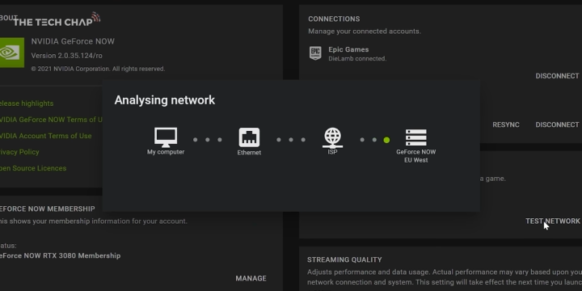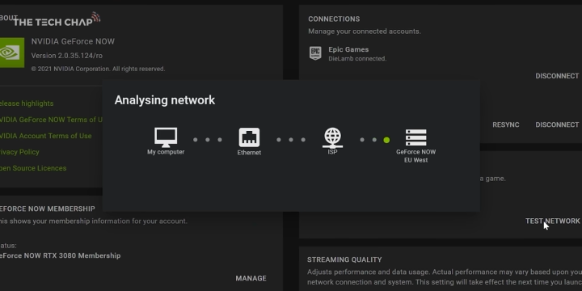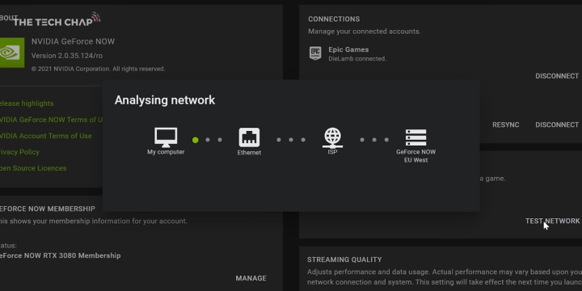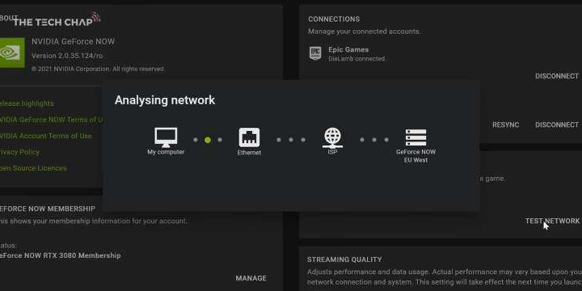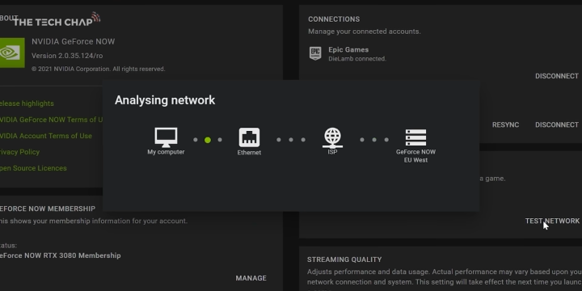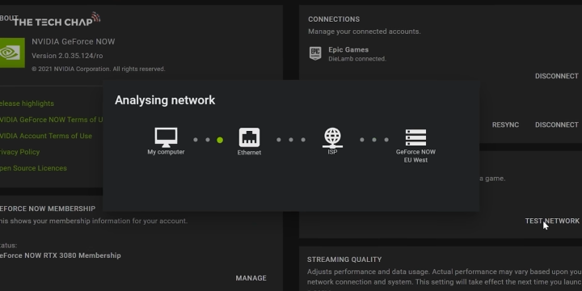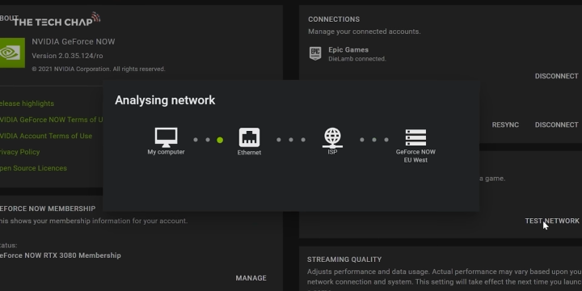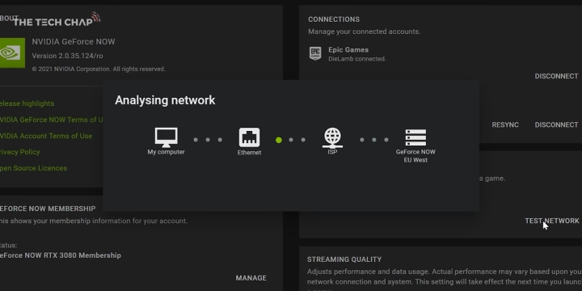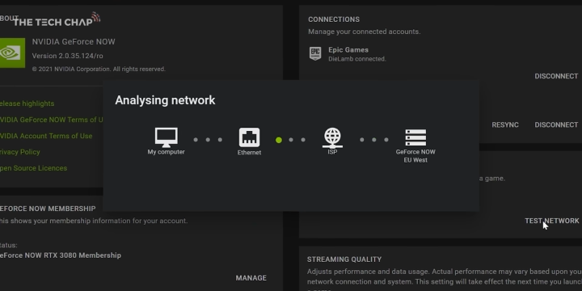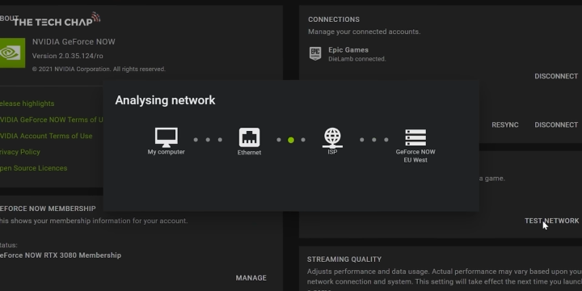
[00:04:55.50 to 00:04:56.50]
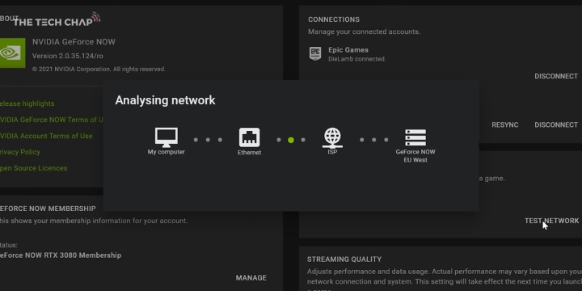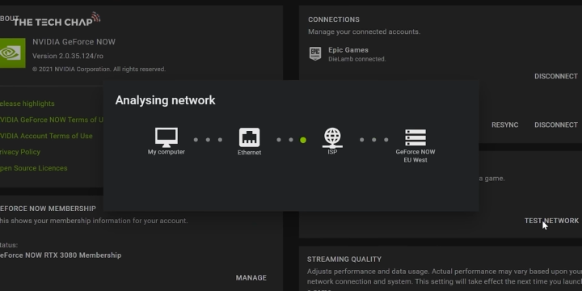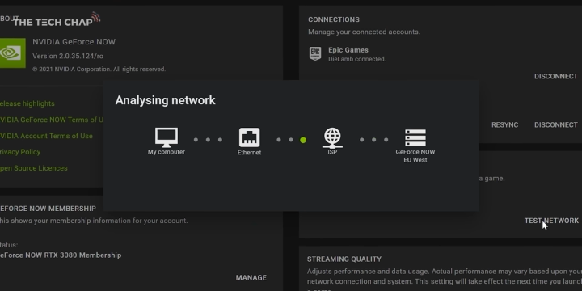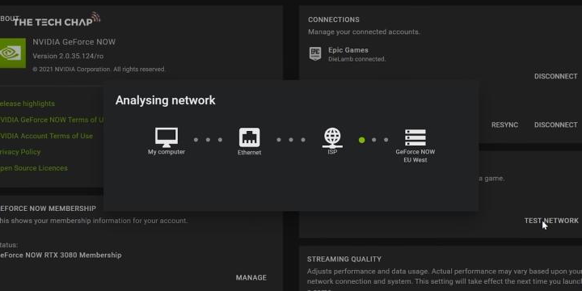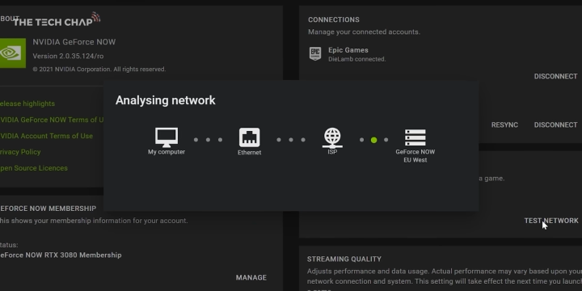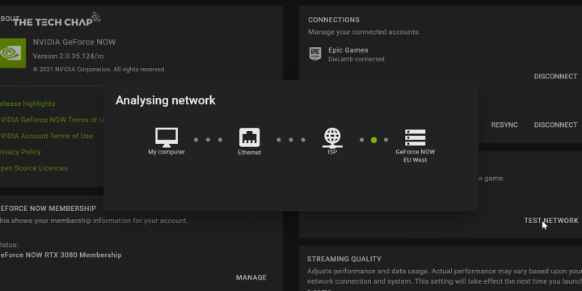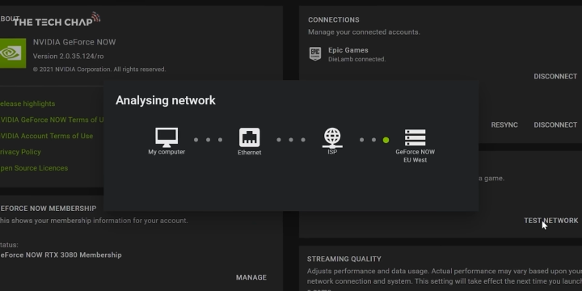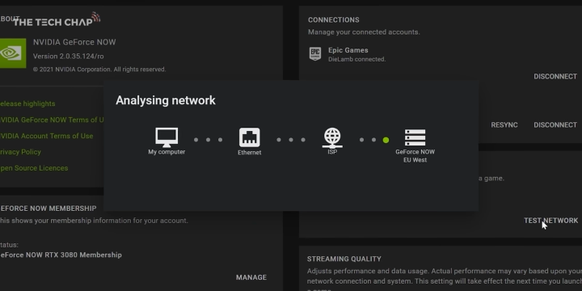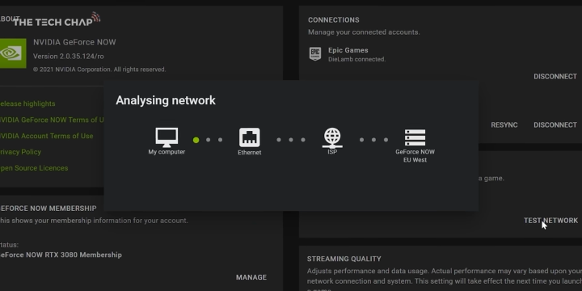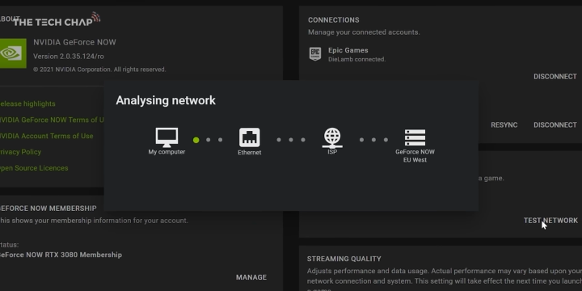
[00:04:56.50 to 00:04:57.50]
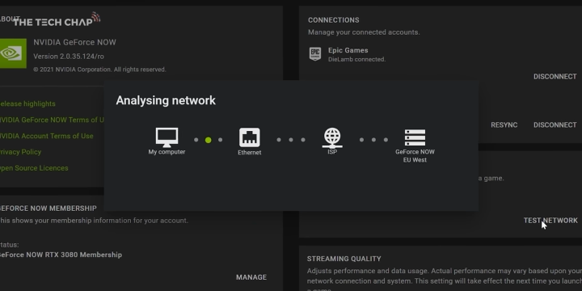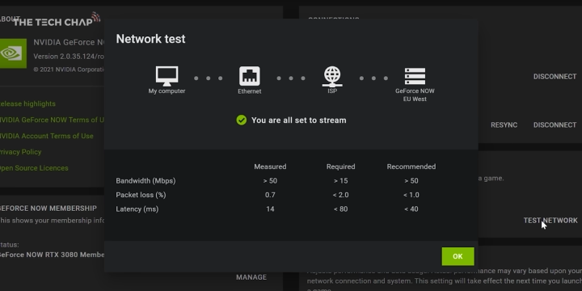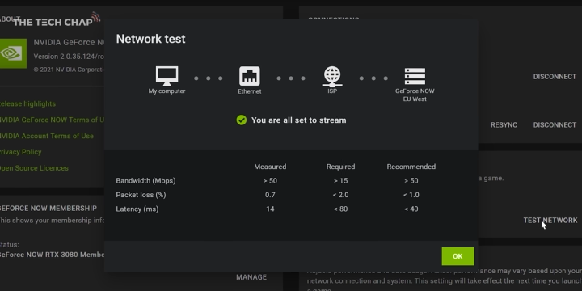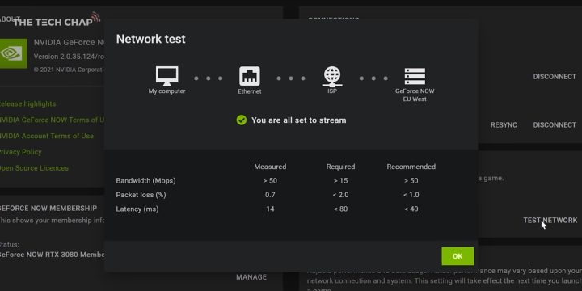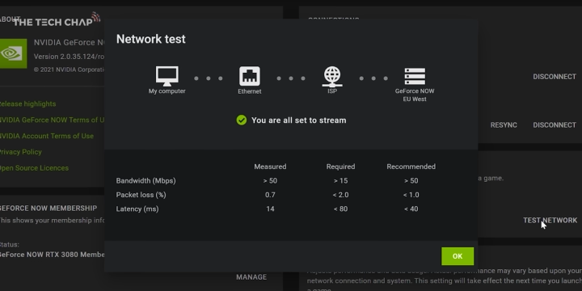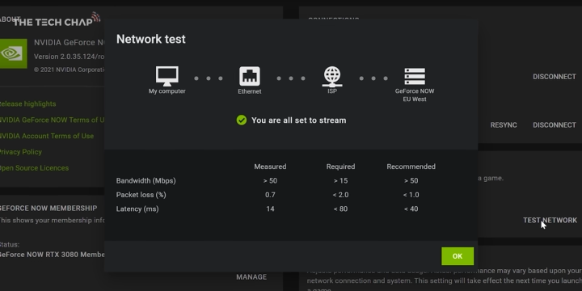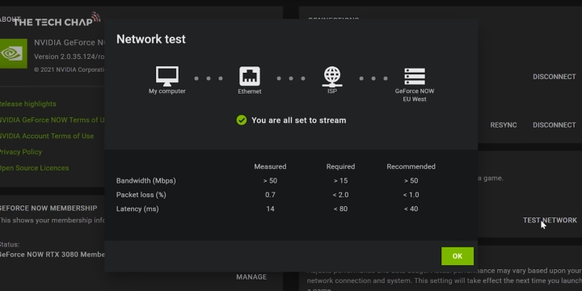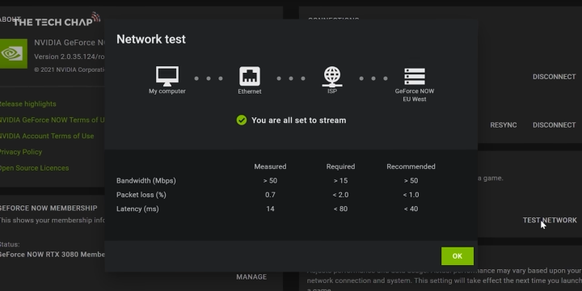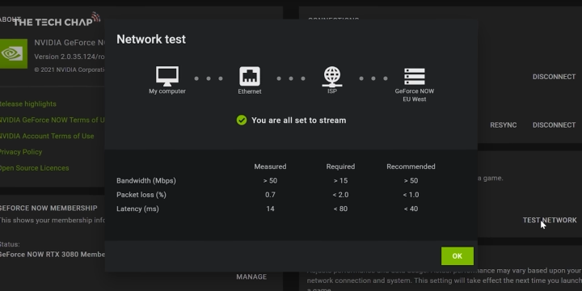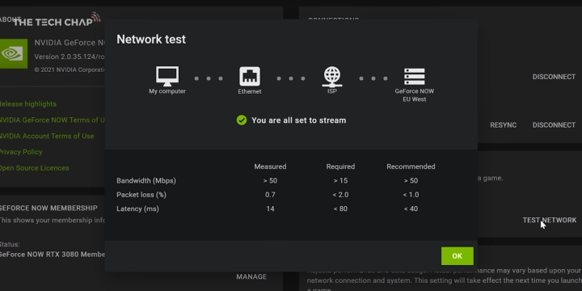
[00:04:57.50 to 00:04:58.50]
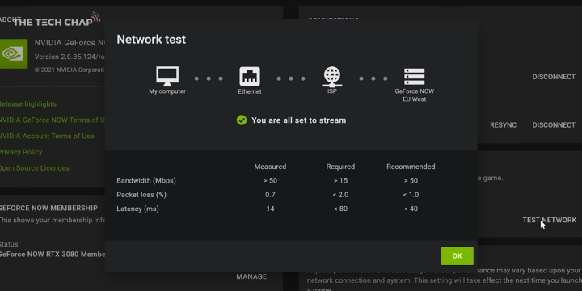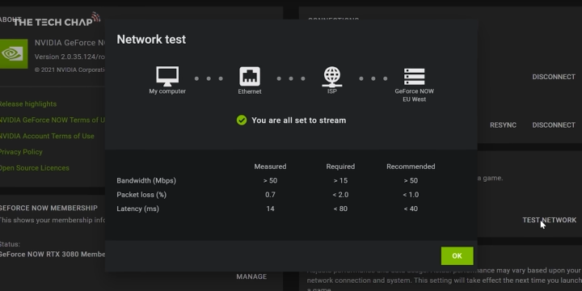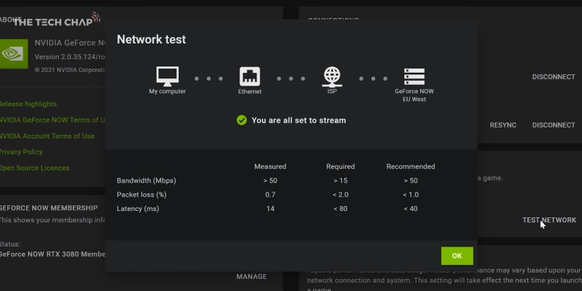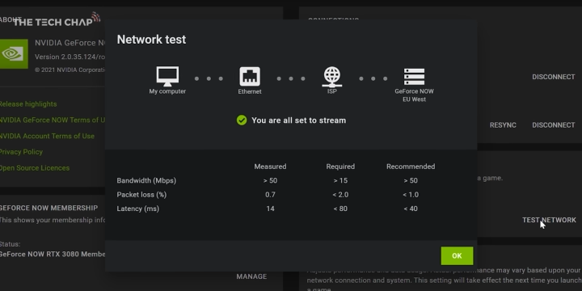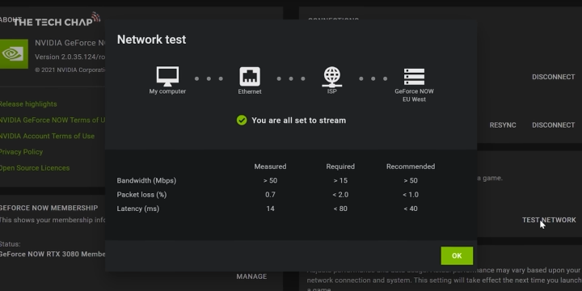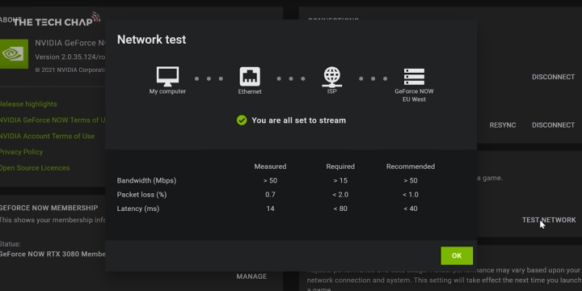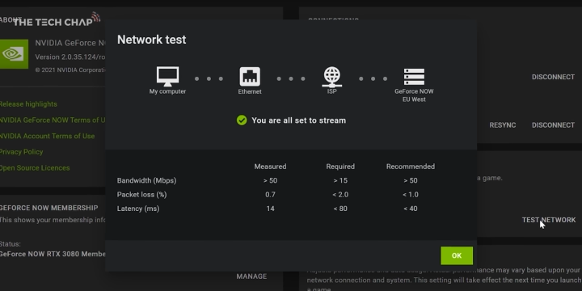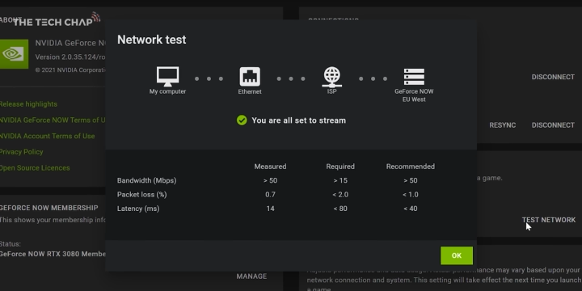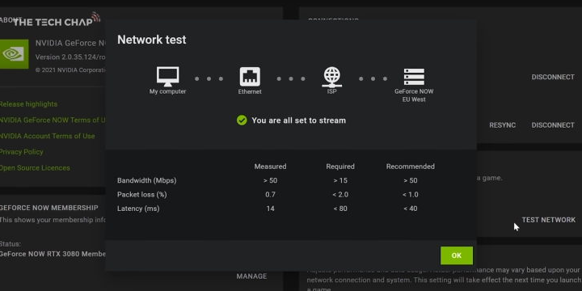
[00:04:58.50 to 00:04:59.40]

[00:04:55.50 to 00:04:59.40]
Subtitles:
(no speaker visible)